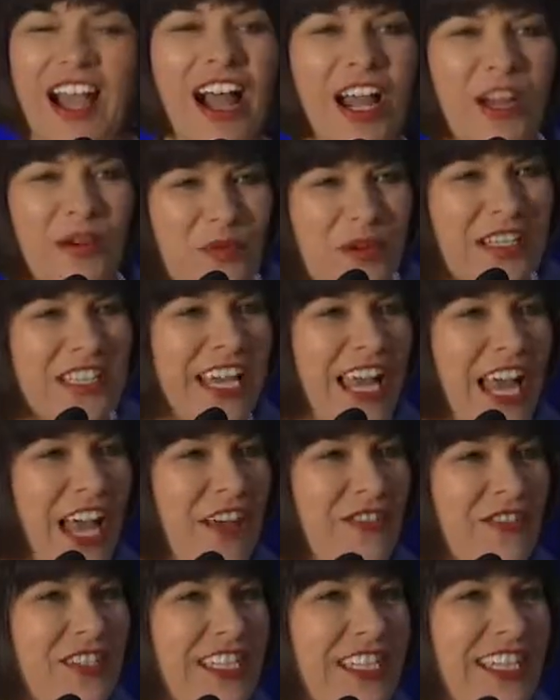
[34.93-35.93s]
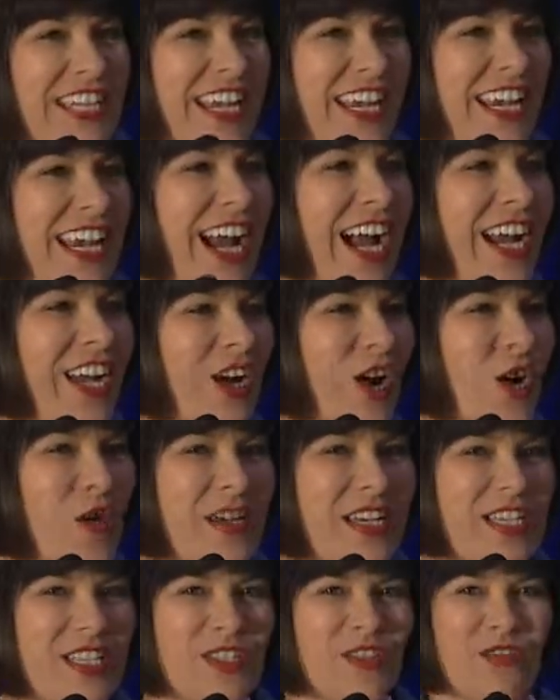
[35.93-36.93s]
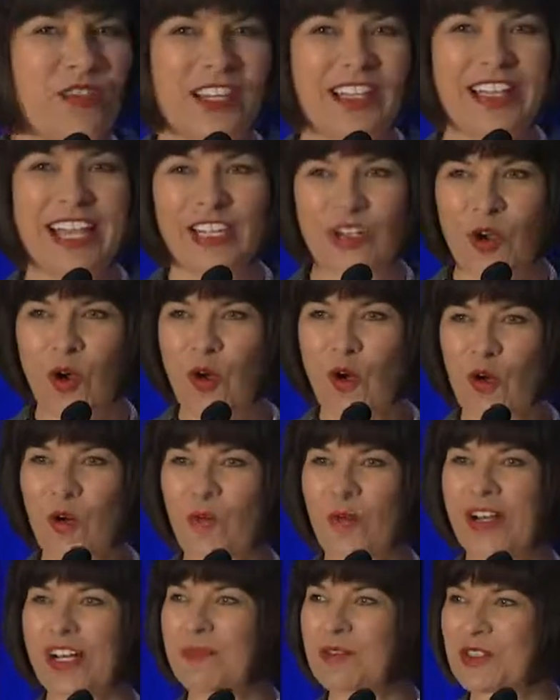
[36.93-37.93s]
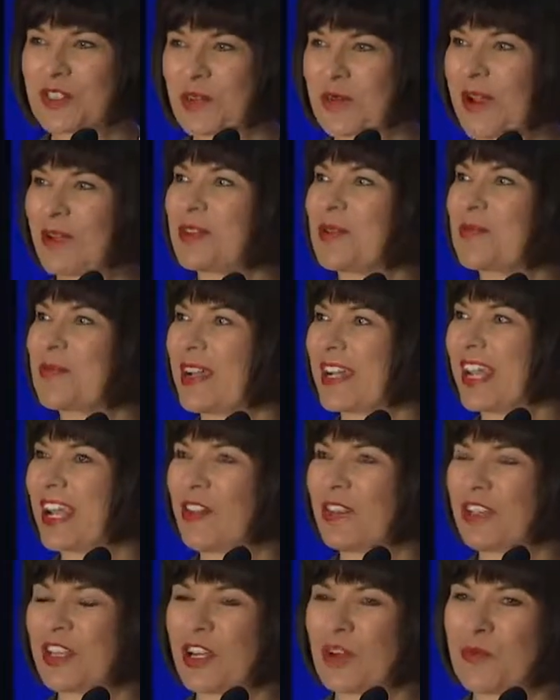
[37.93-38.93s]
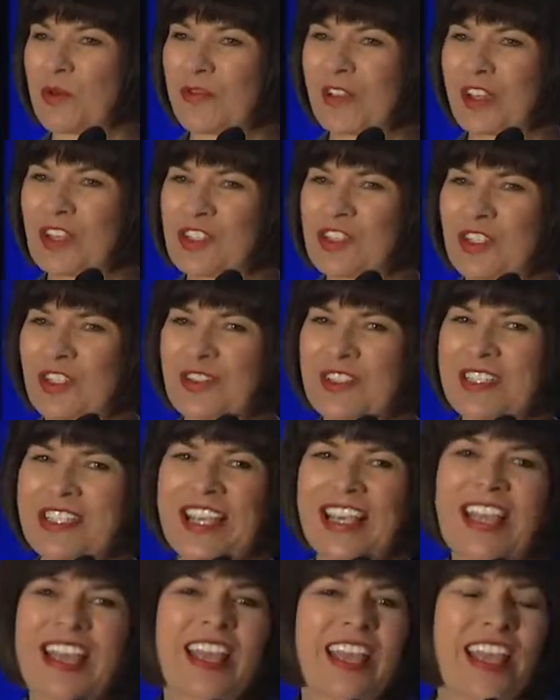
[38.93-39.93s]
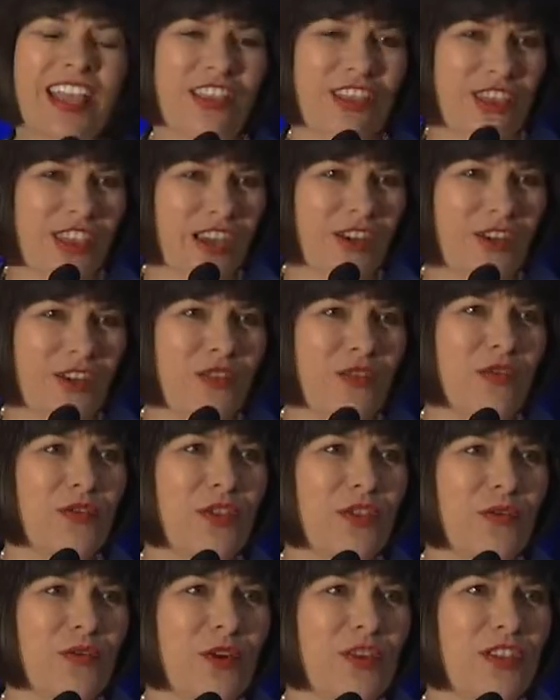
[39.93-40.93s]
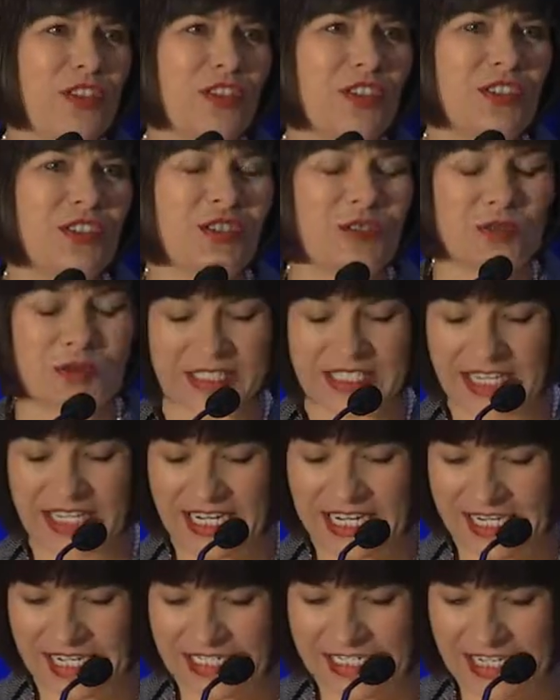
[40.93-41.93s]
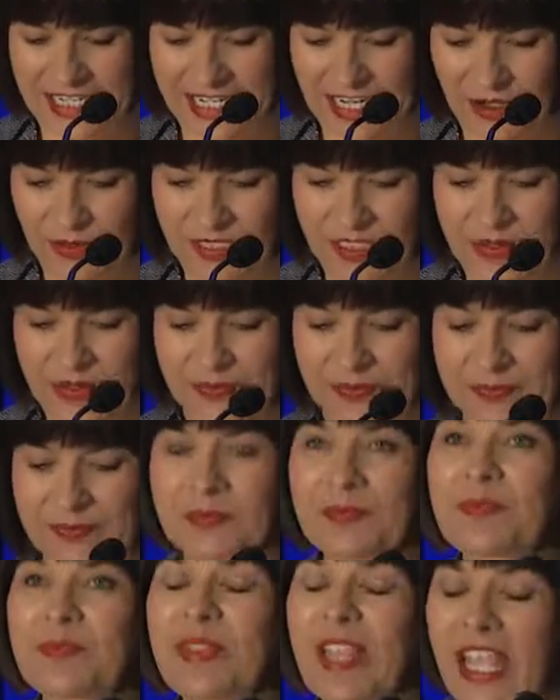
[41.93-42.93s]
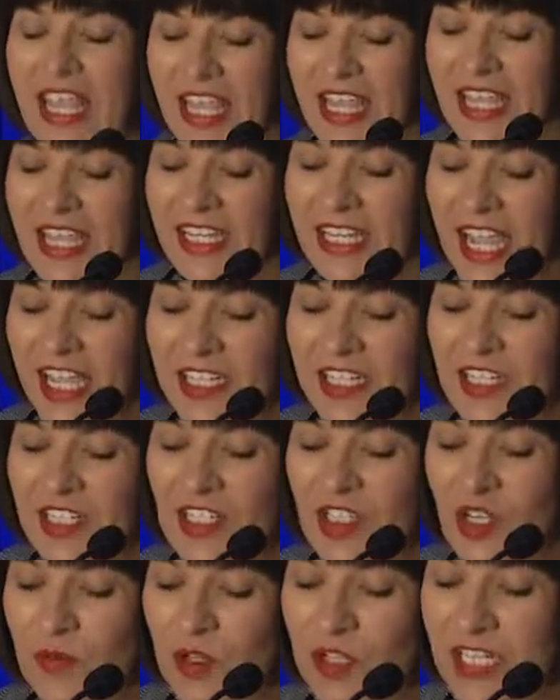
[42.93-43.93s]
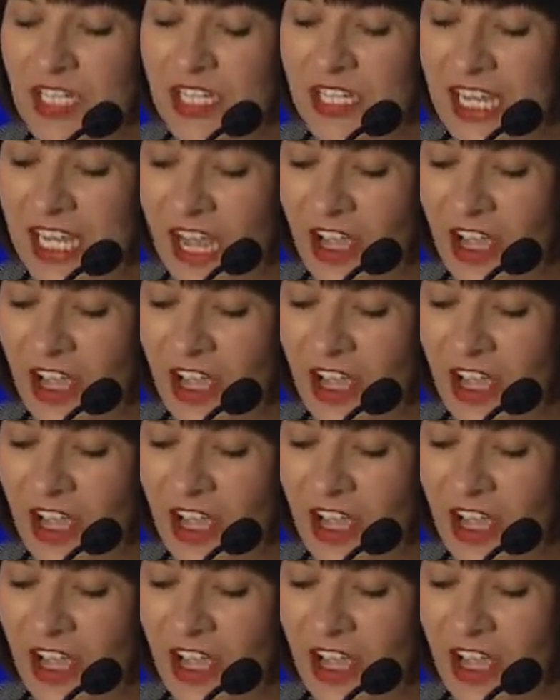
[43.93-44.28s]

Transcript: I really have to say, I always feel at home when I'm surrounded by healthcare professionals, and thank you for the work that you do day in and day out. Canada's Community